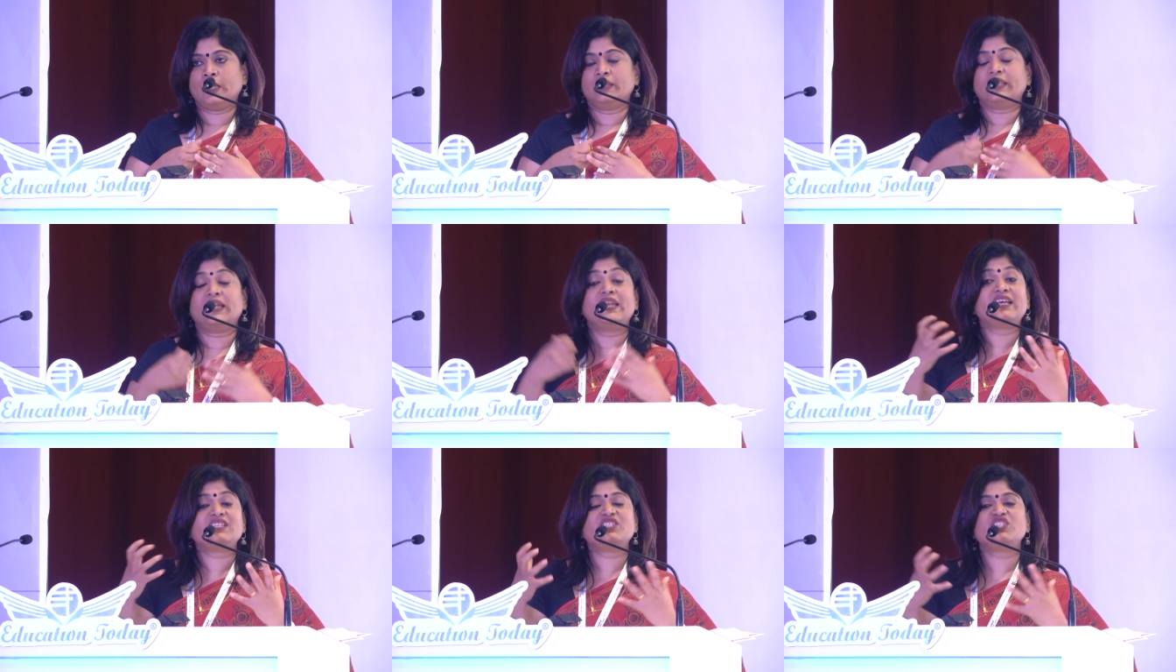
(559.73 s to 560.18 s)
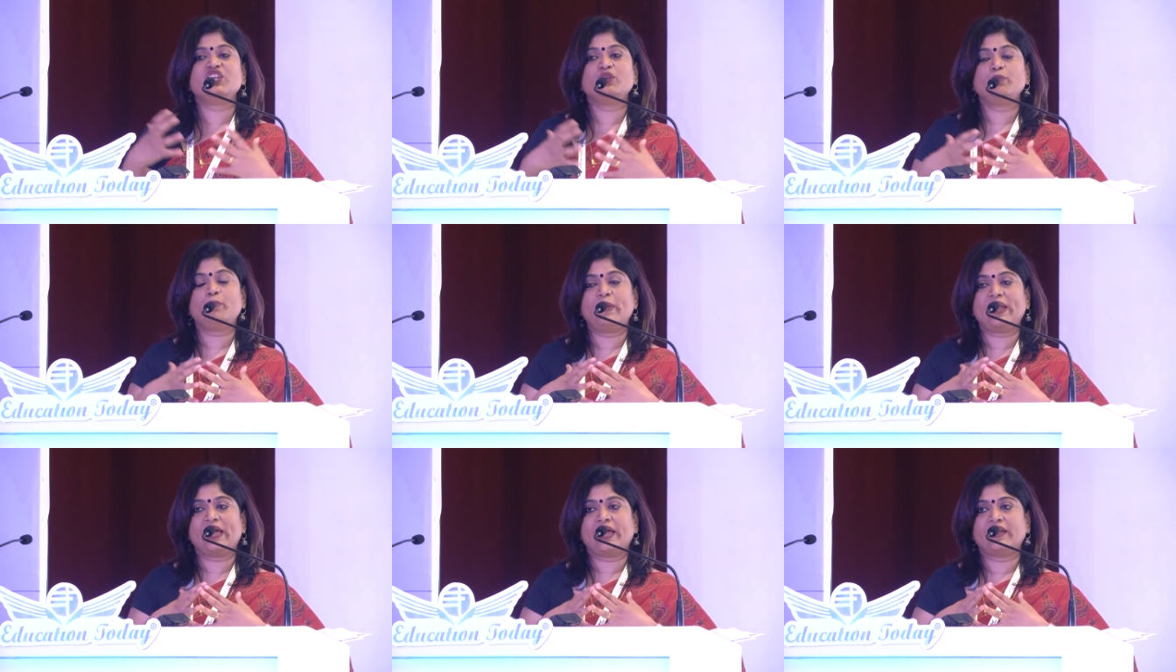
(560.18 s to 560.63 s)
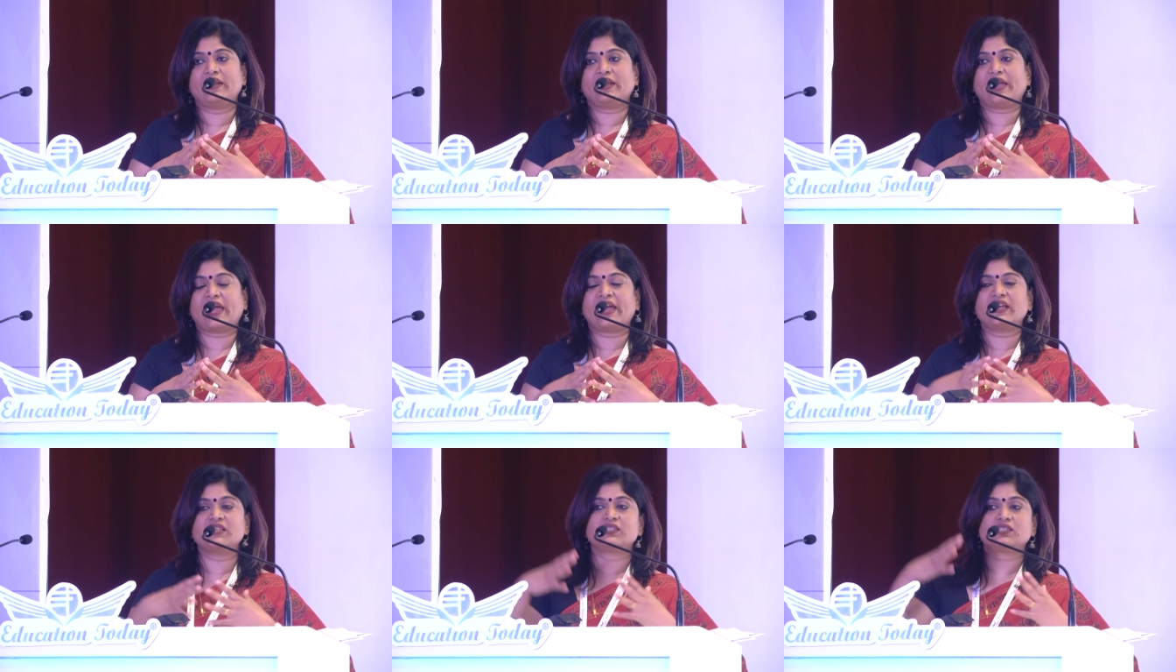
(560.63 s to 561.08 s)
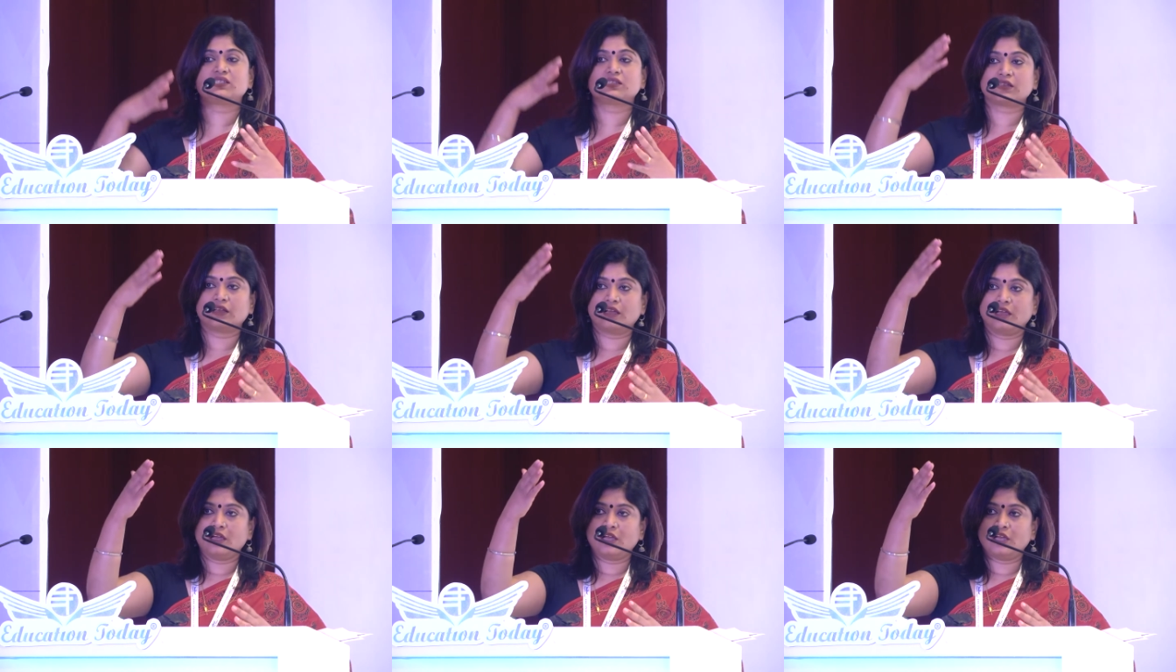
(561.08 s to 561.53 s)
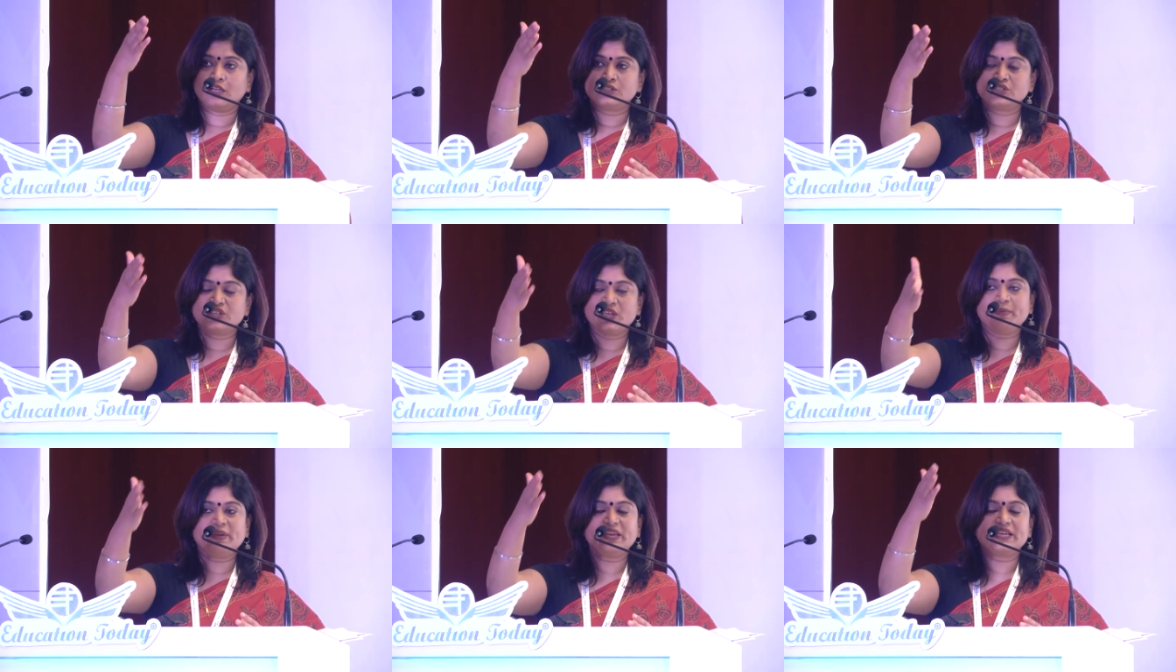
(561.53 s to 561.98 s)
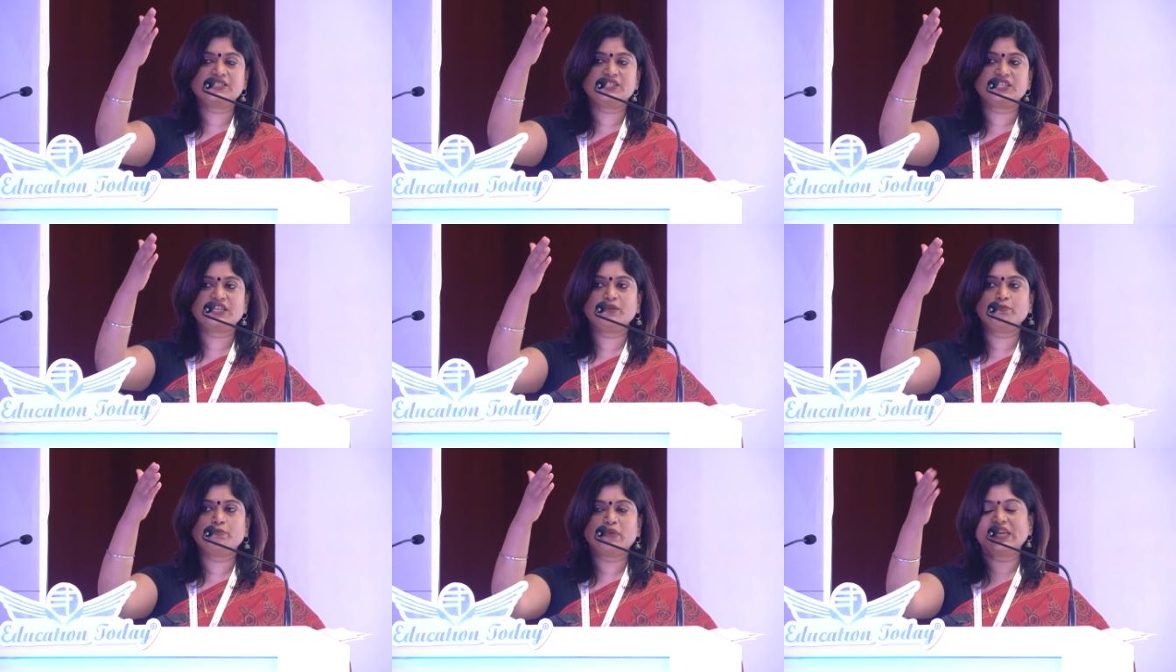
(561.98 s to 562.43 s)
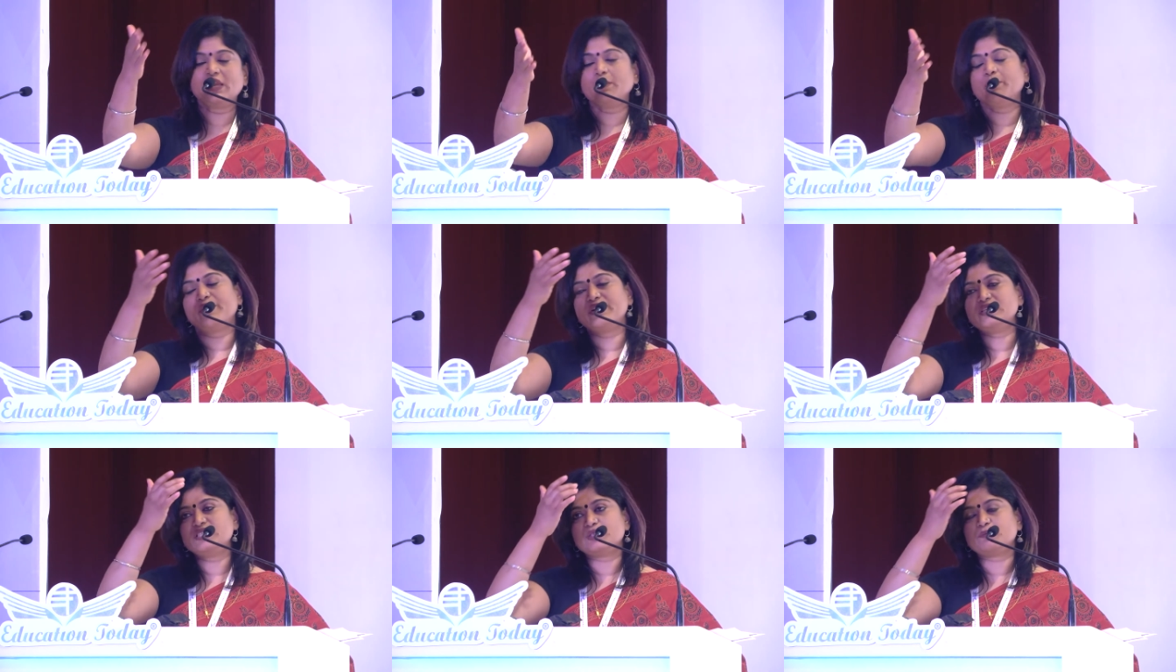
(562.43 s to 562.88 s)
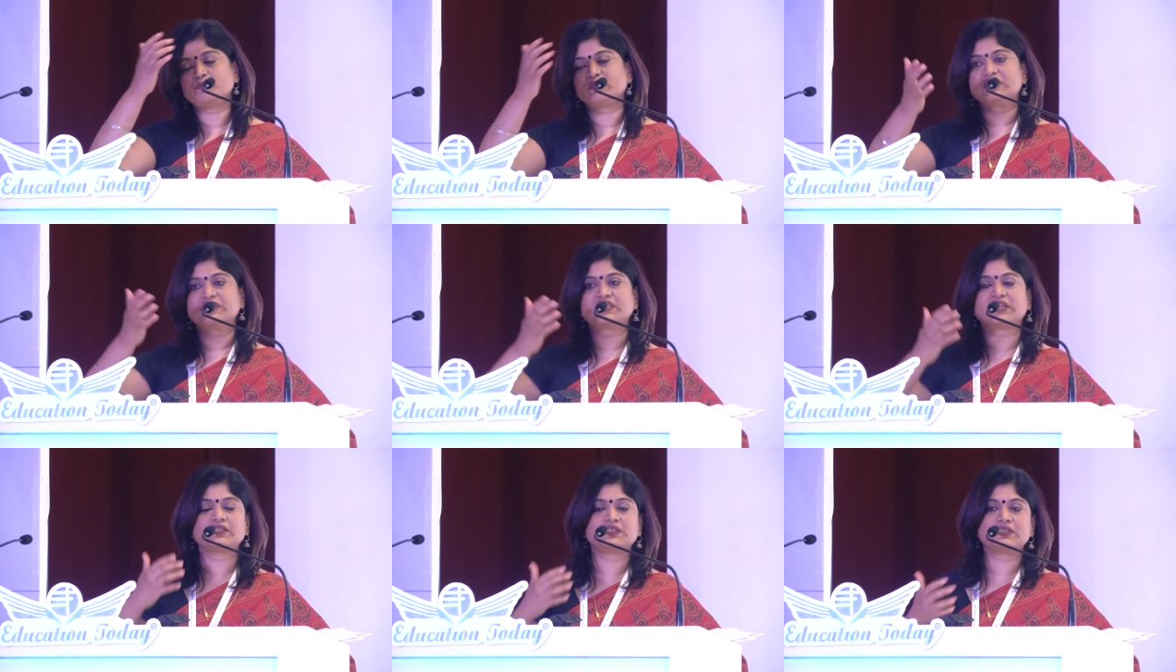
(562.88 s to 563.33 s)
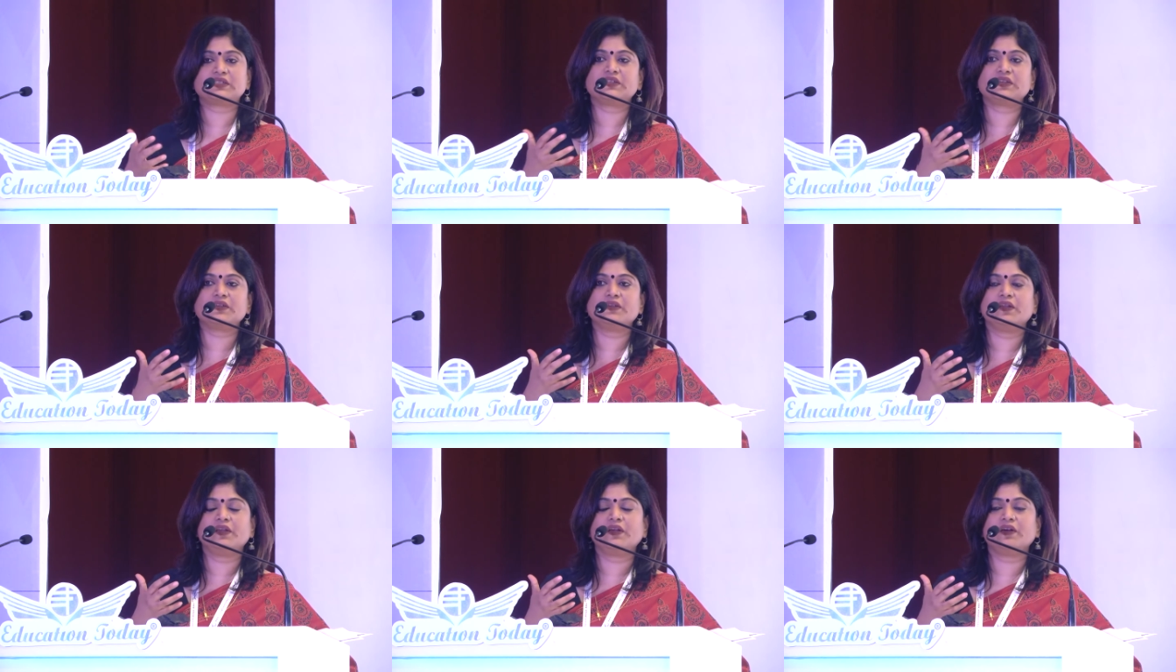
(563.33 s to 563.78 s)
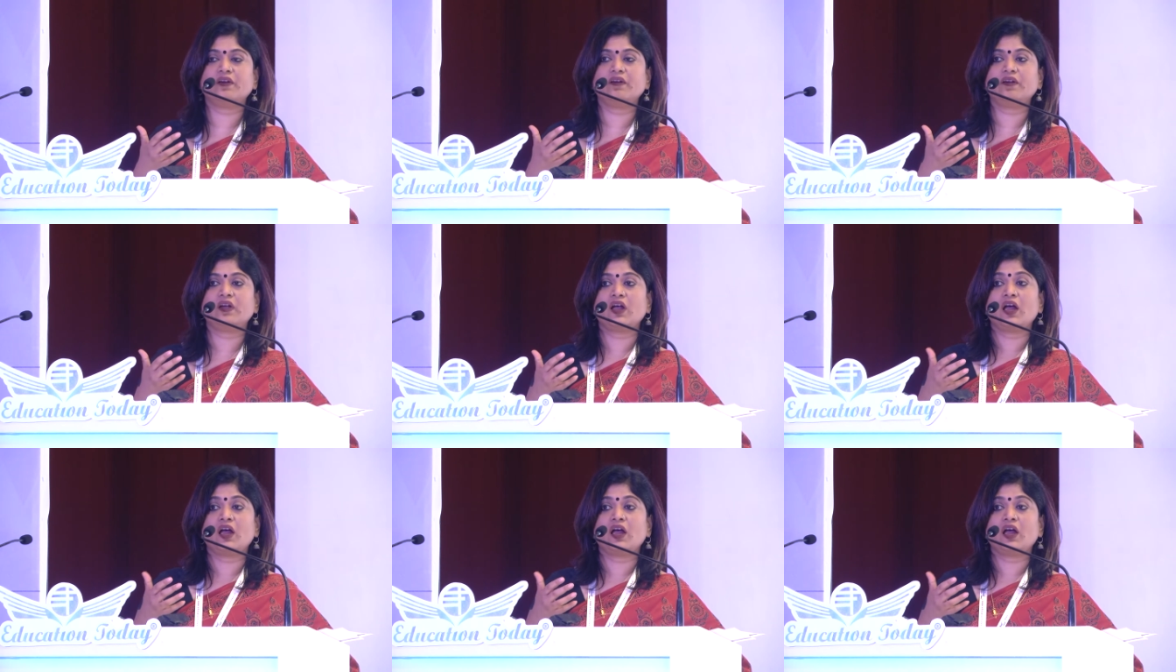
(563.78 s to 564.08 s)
The lesson plan, as CBSE, many principals are sitting here,